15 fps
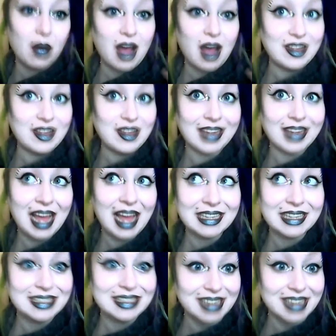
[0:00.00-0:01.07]
I've
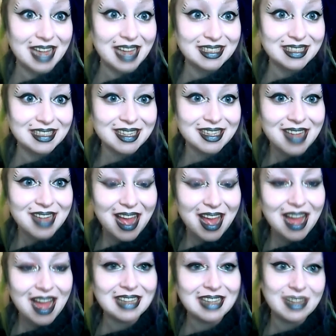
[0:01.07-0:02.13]
had internet
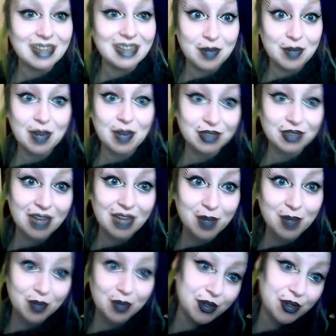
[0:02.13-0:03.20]
and have been able to have
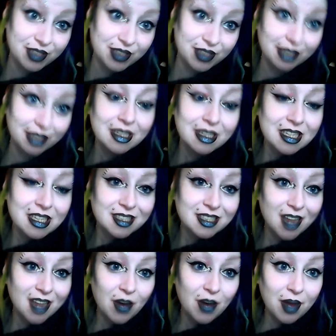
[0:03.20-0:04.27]
my computer.
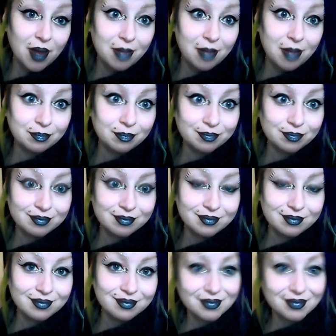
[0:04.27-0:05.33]
So
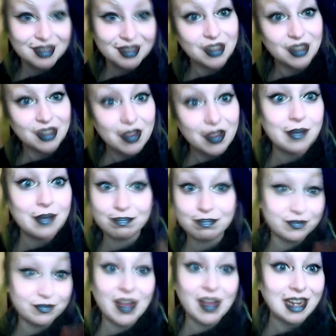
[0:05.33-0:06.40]
so
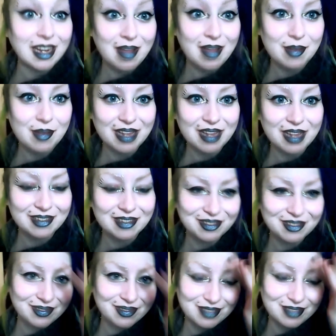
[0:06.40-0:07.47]
finally able to get
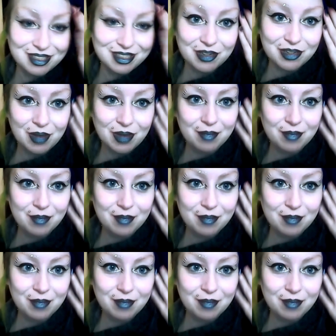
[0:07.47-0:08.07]
to do